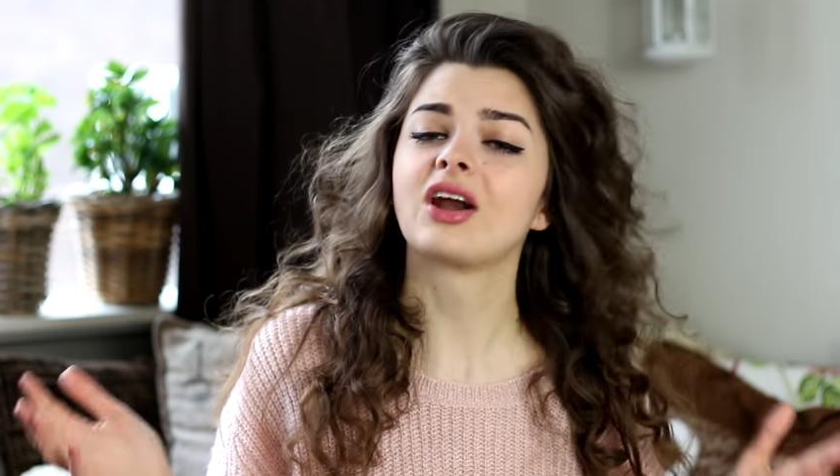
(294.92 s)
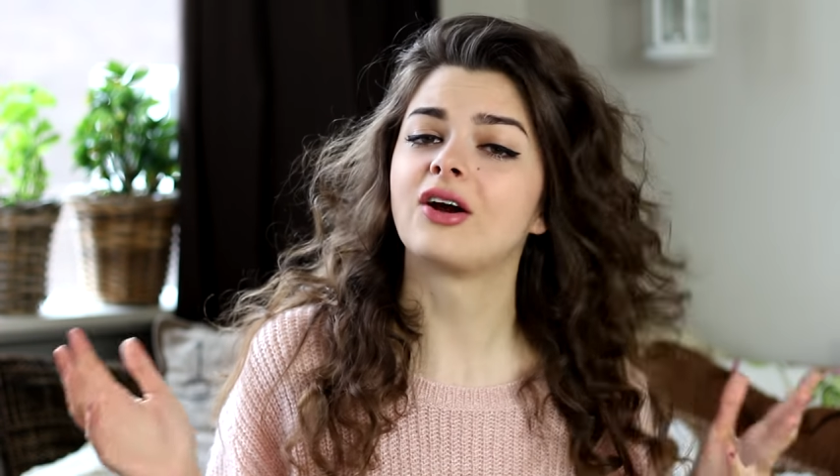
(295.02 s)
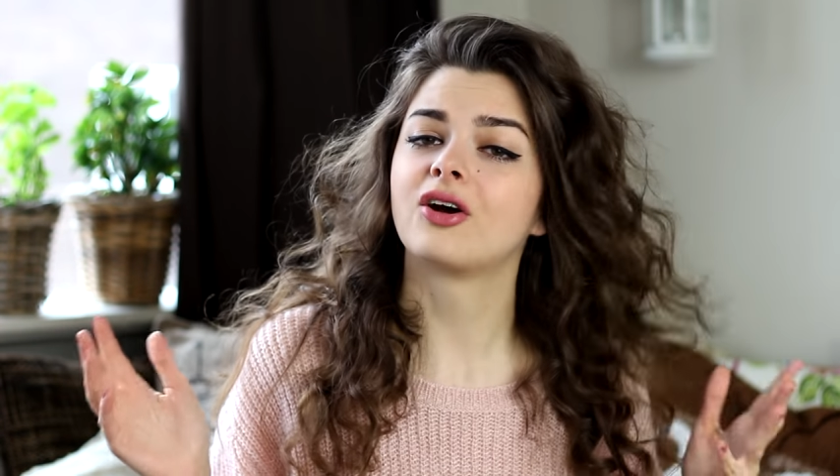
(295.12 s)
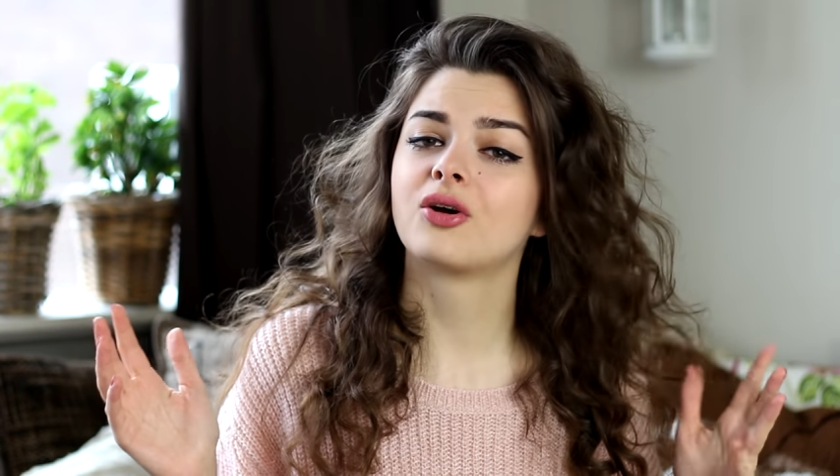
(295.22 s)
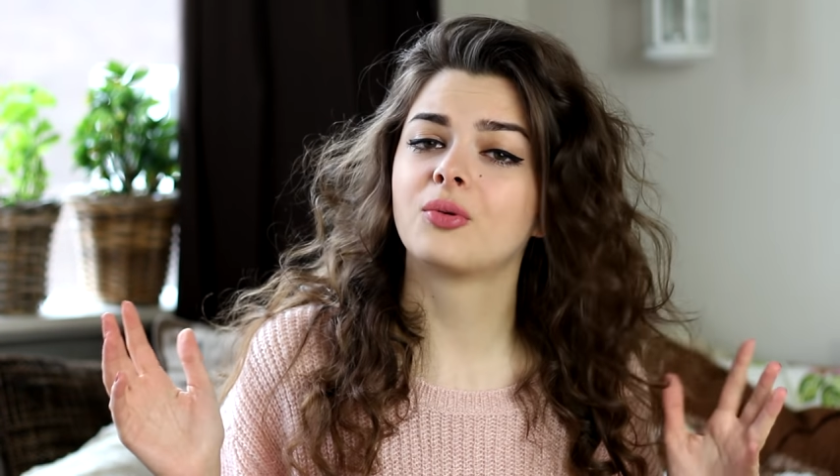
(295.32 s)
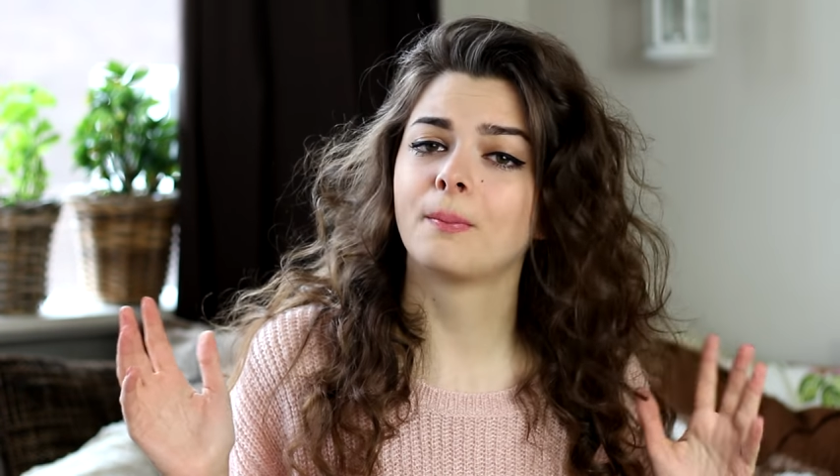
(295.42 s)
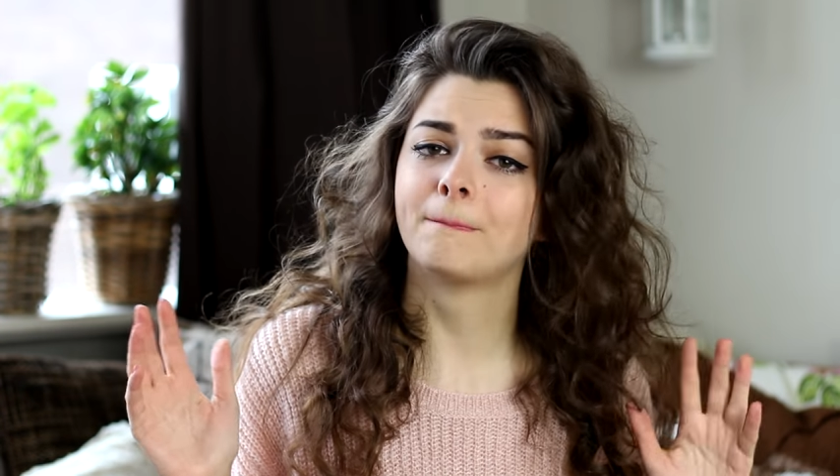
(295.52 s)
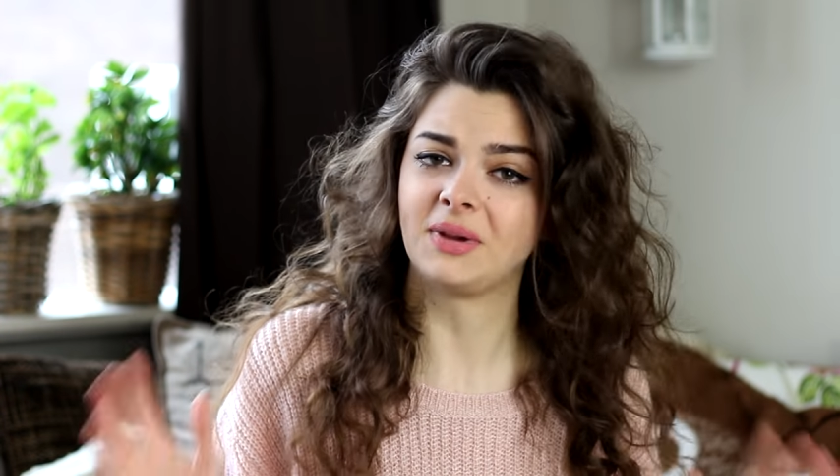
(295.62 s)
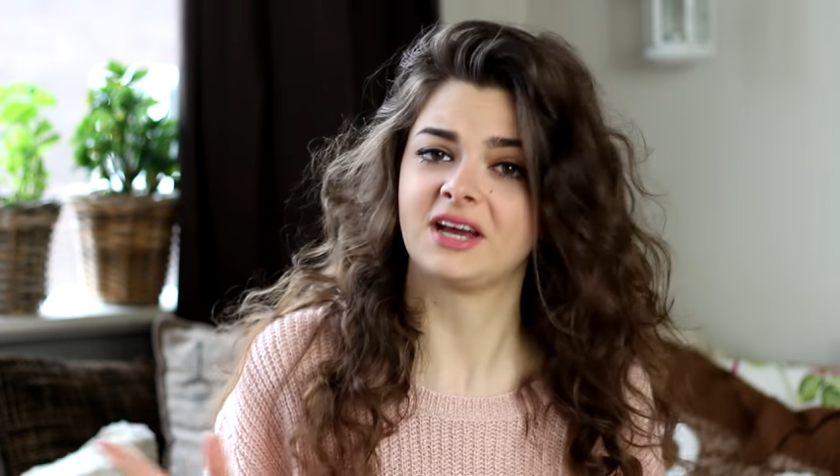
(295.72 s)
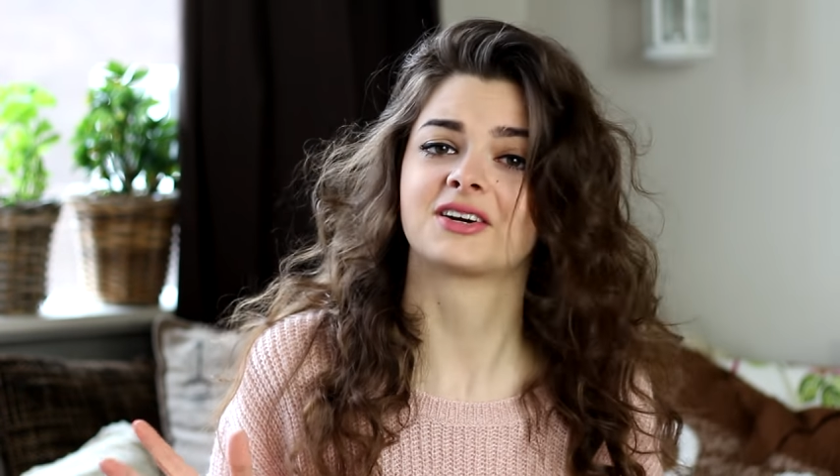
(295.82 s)
there are
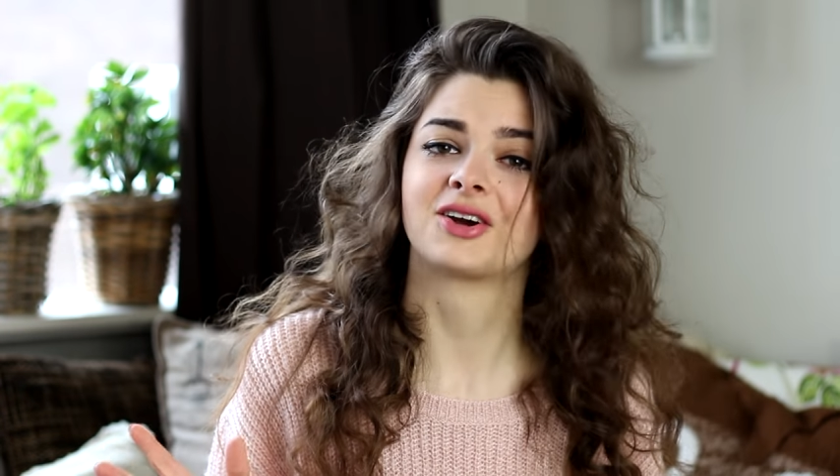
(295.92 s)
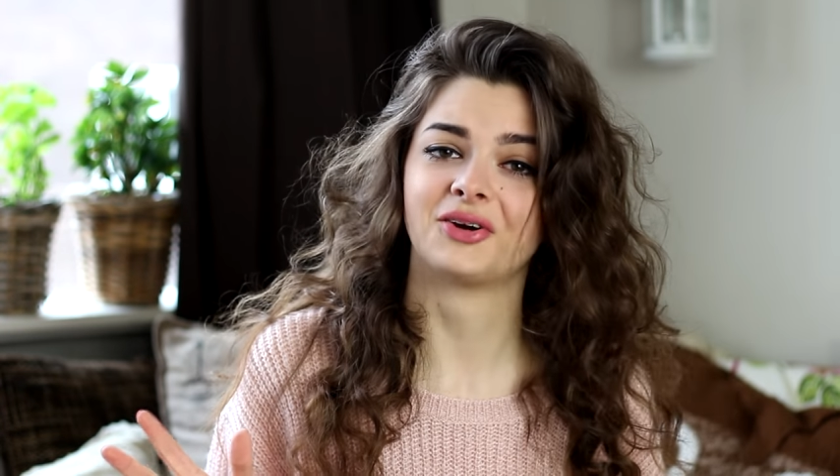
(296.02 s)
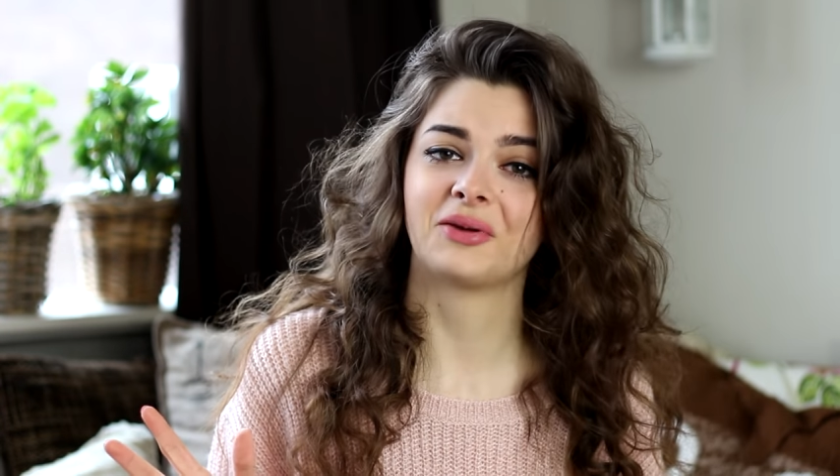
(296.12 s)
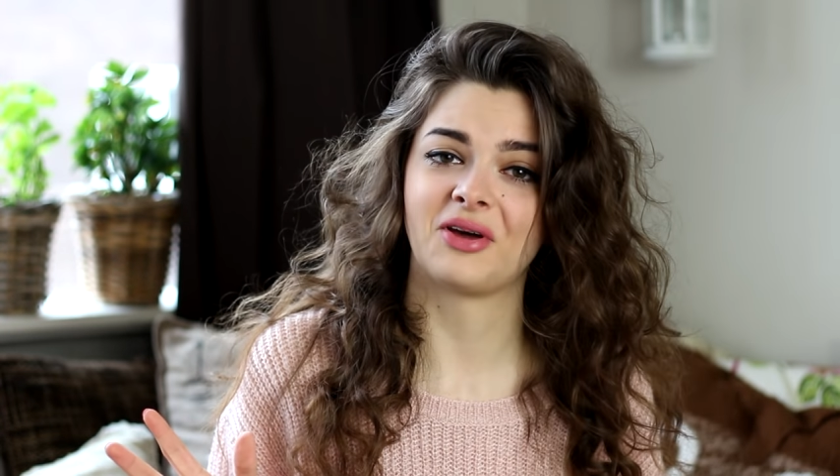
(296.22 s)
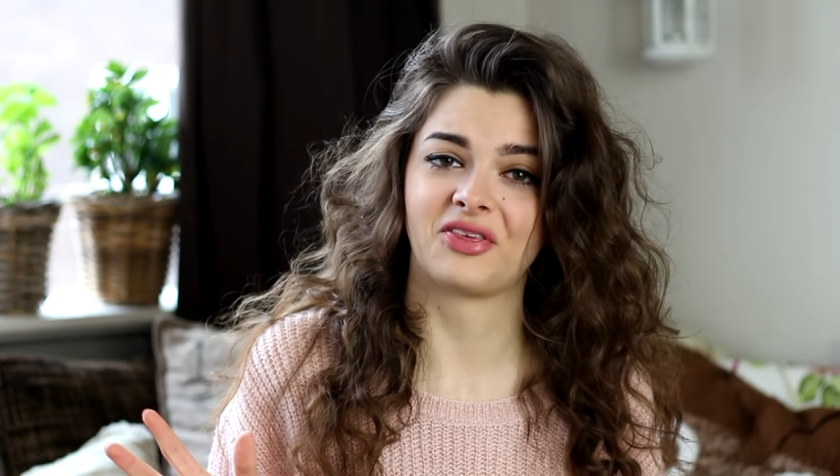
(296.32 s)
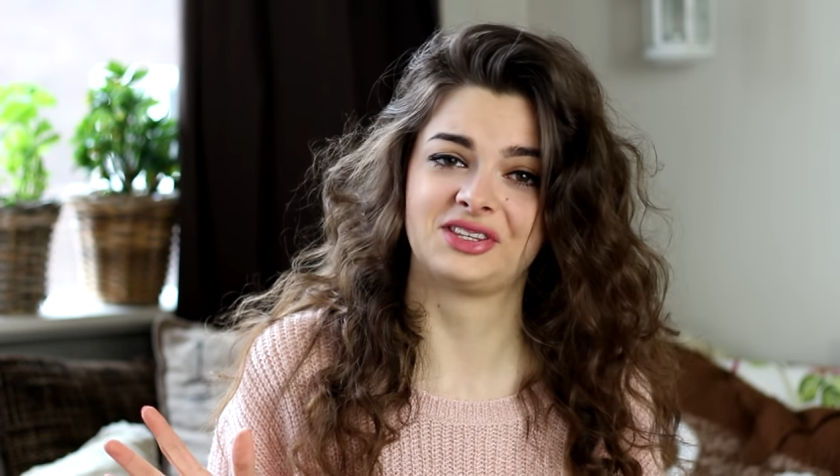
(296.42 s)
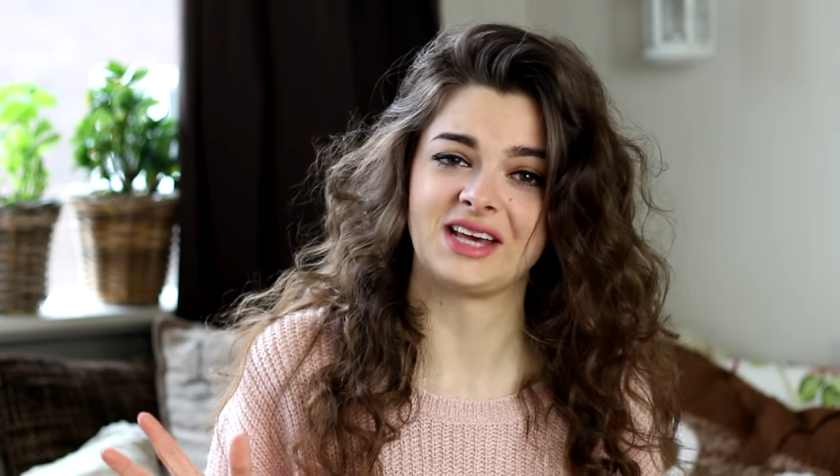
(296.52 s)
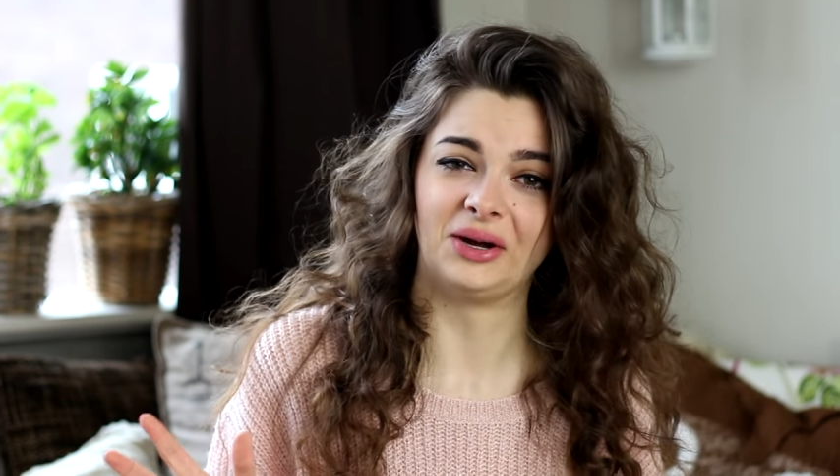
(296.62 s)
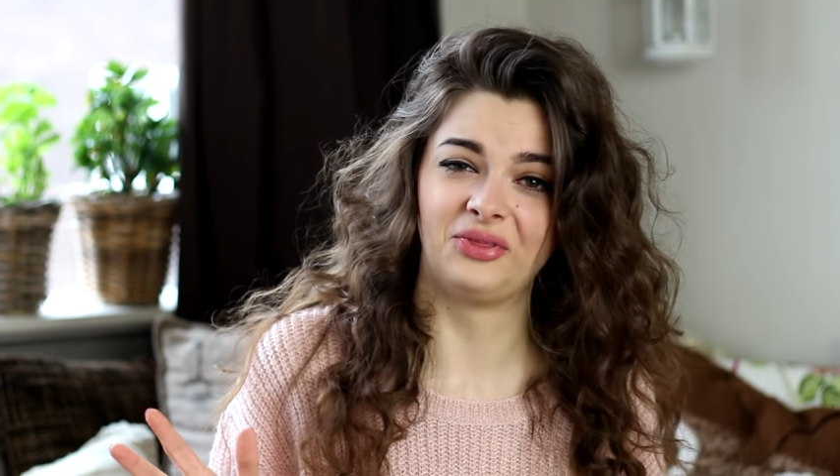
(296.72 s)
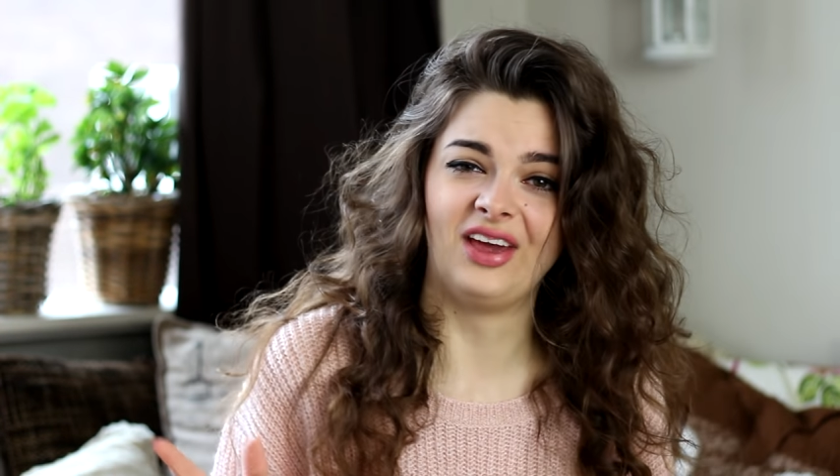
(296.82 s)
better curling methods out